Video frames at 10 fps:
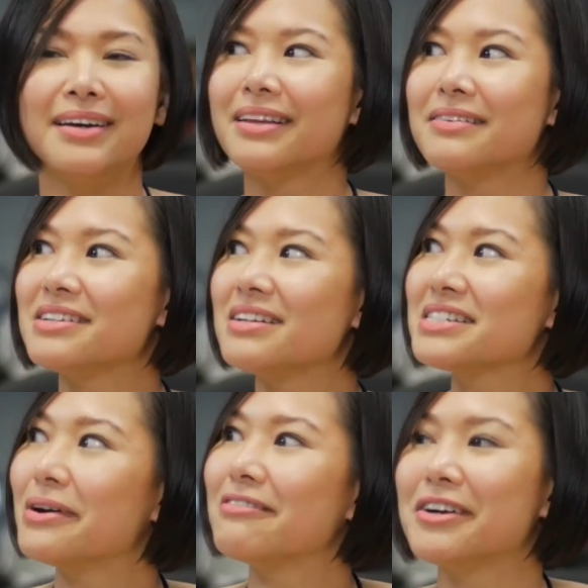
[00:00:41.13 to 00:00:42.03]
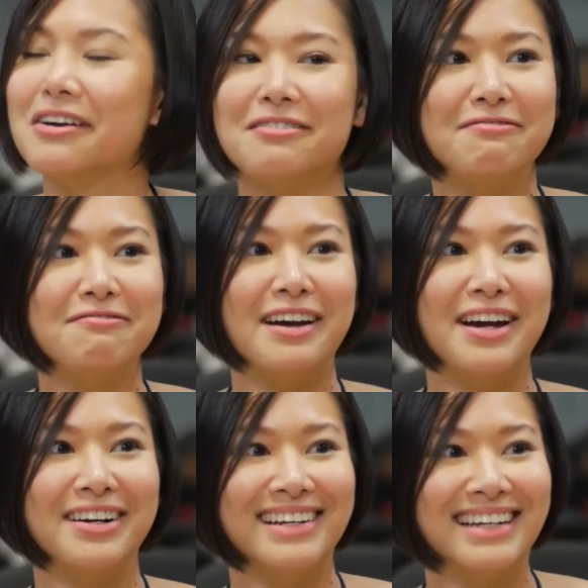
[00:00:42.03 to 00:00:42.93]
The results, however, are
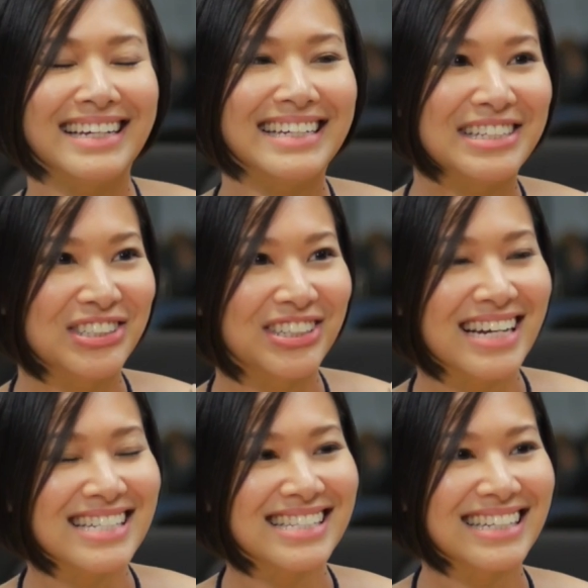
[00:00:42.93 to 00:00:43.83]
very interesting.